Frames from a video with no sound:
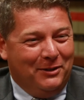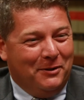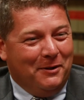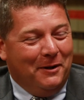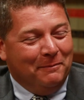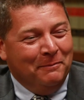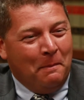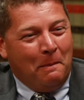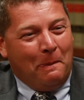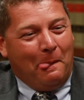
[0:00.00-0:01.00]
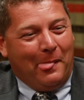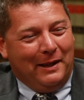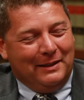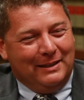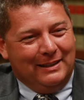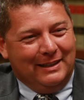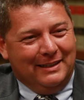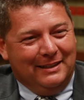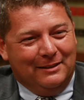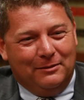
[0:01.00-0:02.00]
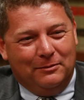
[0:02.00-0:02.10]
going on. Radio, he told us. Uh-huh.